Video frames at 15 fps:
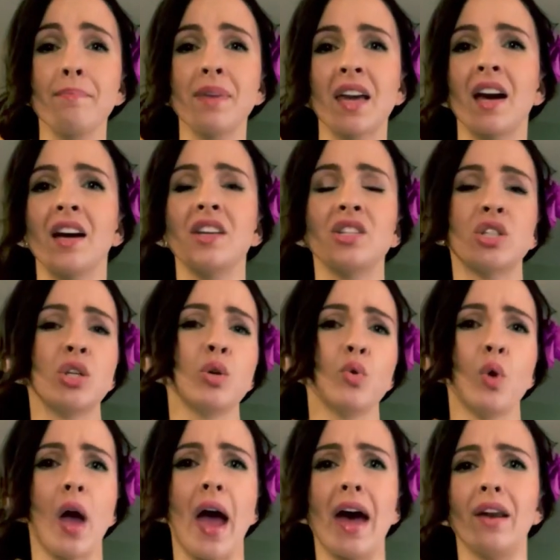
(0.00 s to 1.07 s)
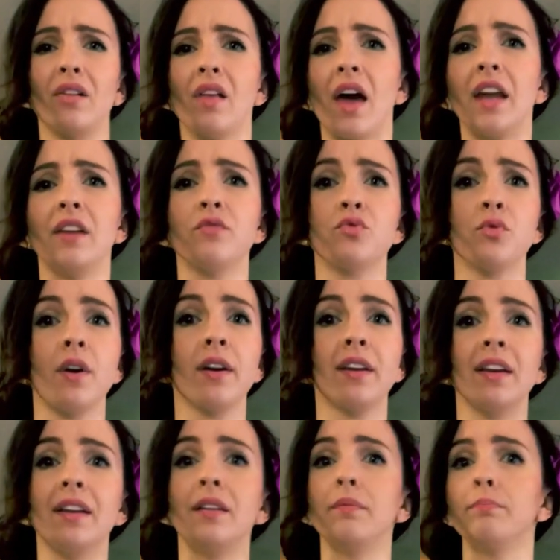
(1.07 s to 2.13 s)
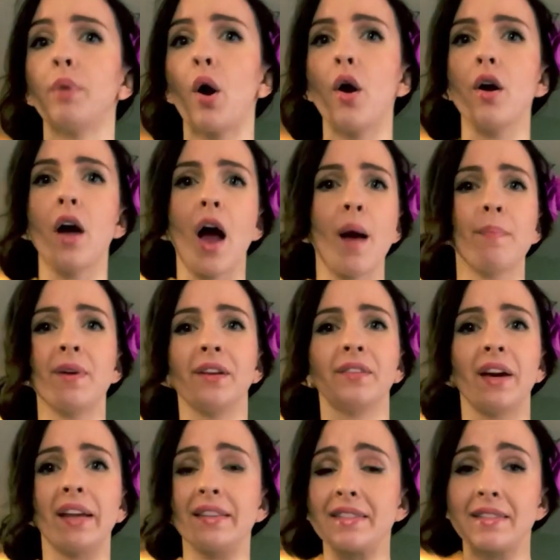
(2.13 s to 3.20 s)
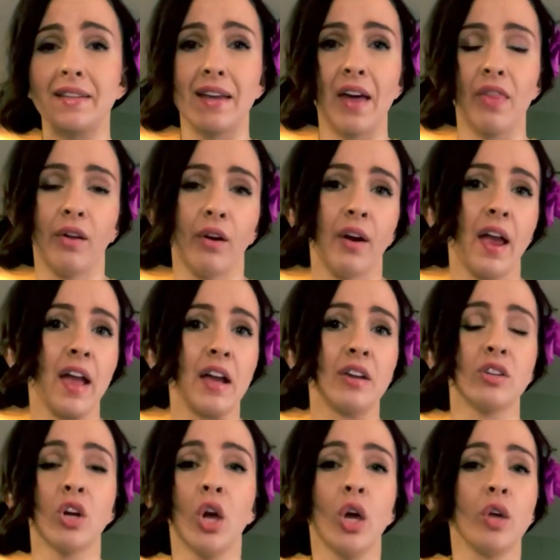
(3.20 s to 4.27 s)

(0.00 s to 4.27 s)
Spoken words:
because you had a lot of drunken bar hopping nights together and